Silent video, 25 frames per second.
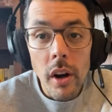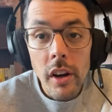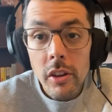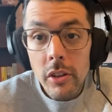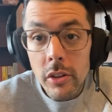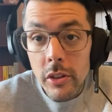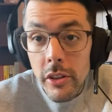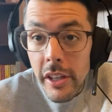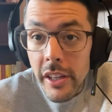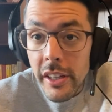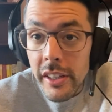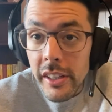
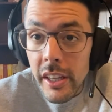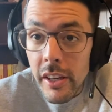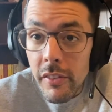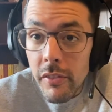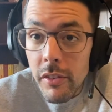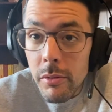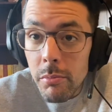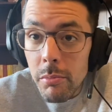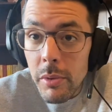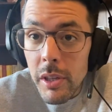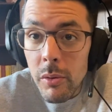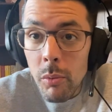are they
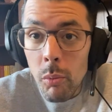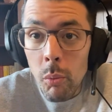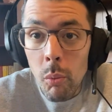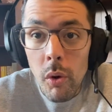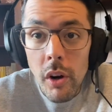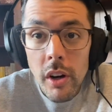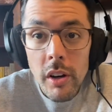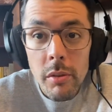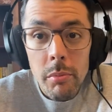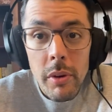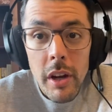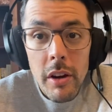giving me?
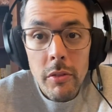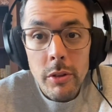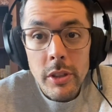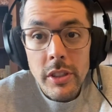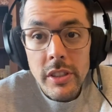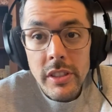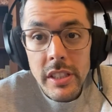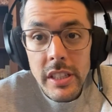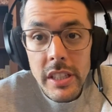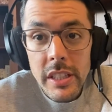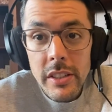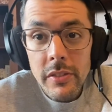What am I
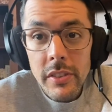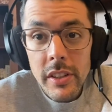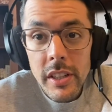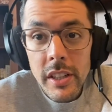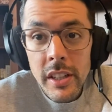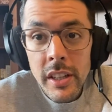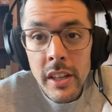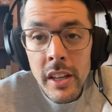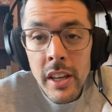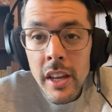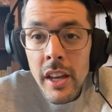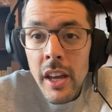
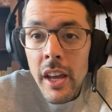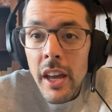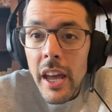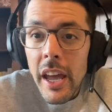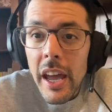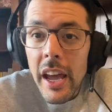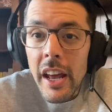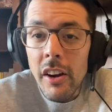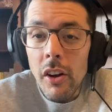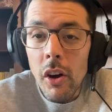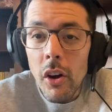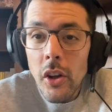receiving?
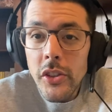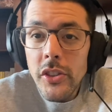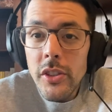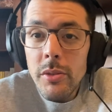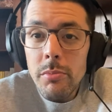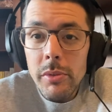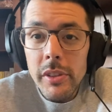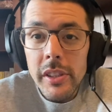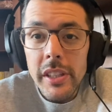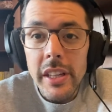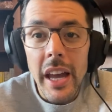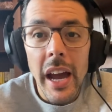And
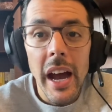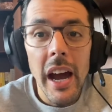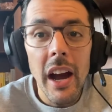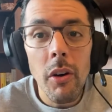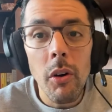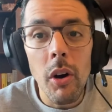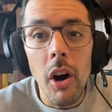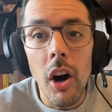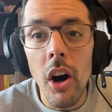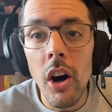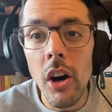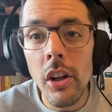ultimately,
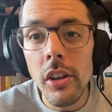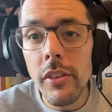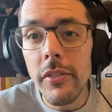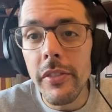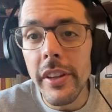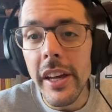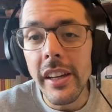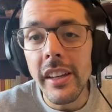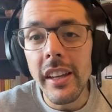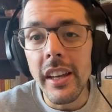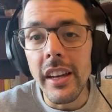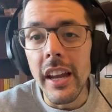how all of
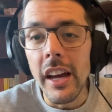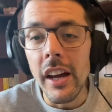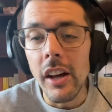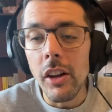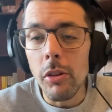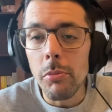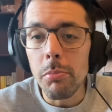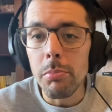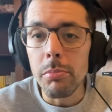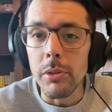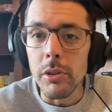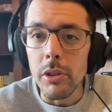that can
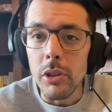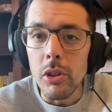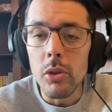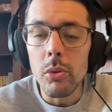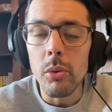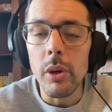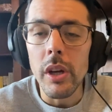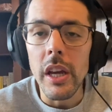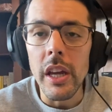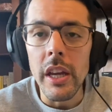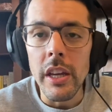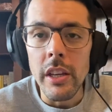help
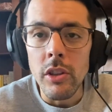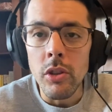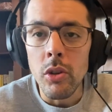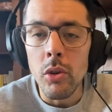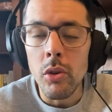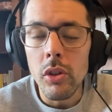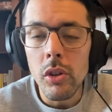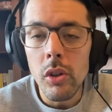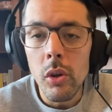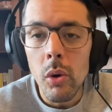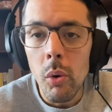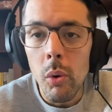you in
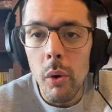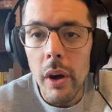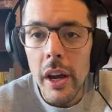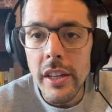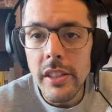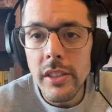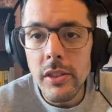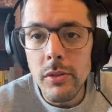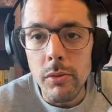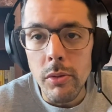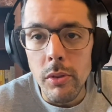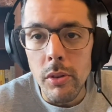your
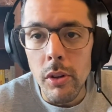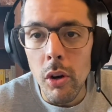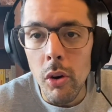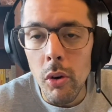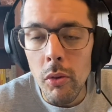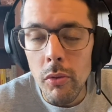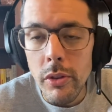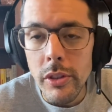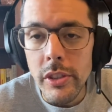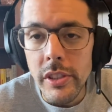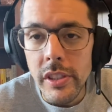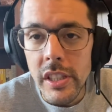quest for
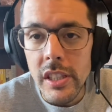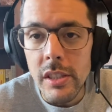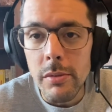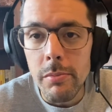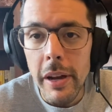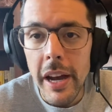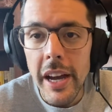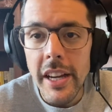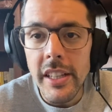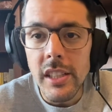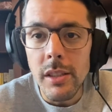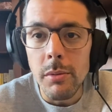overseas
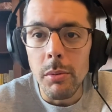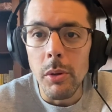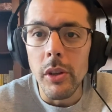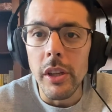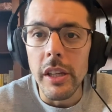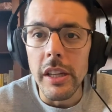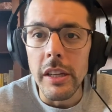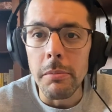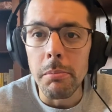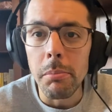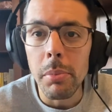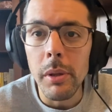basketball
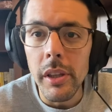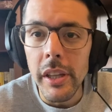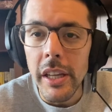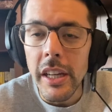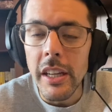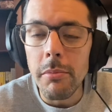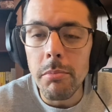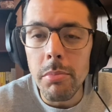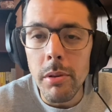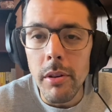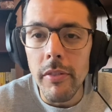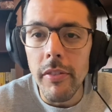in
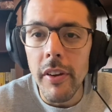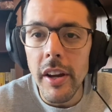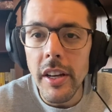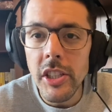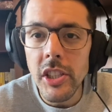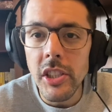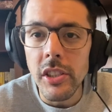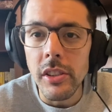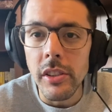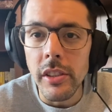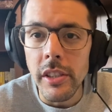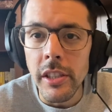playing
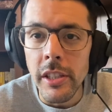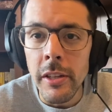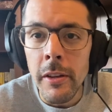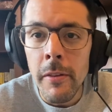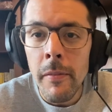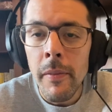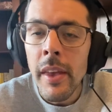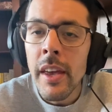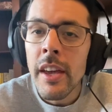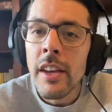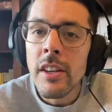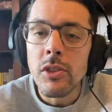professionally.
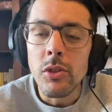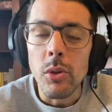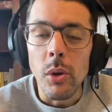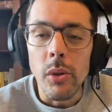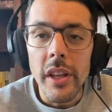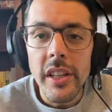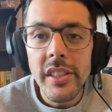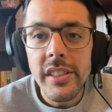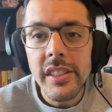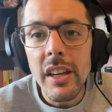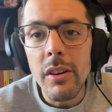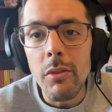So
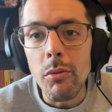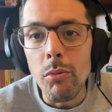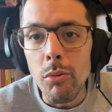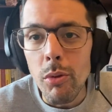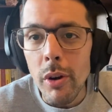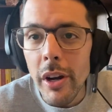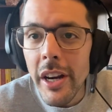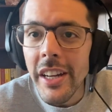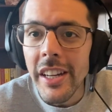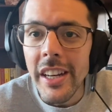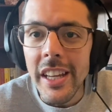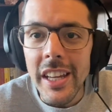let's get
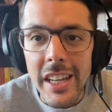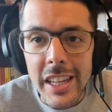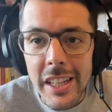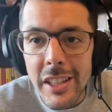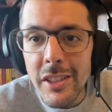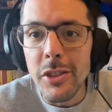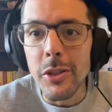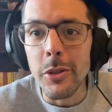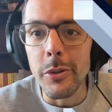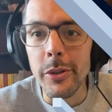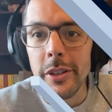right into